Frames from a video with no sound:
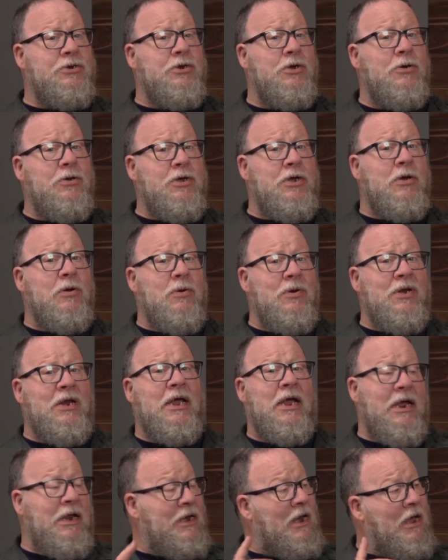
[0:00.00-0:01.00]
do you
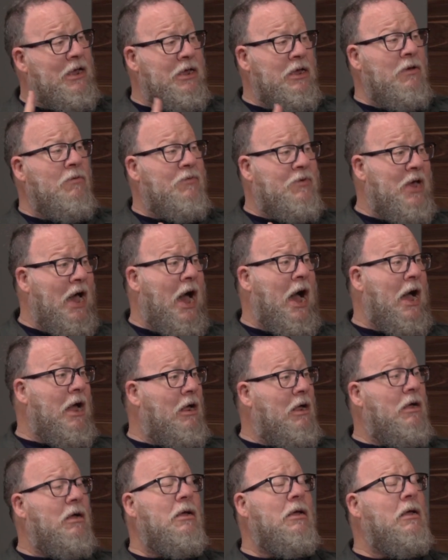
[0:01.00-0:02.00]
need? Now you've
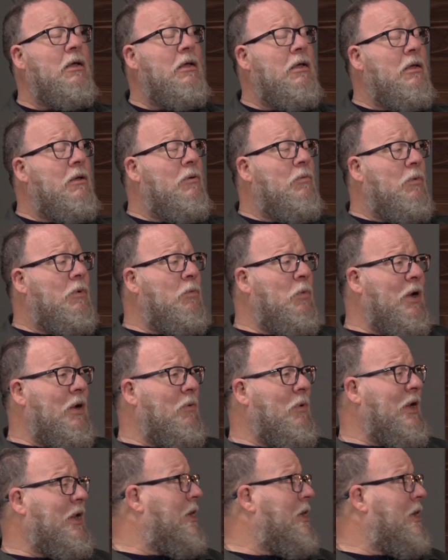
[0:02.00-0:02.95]
got. We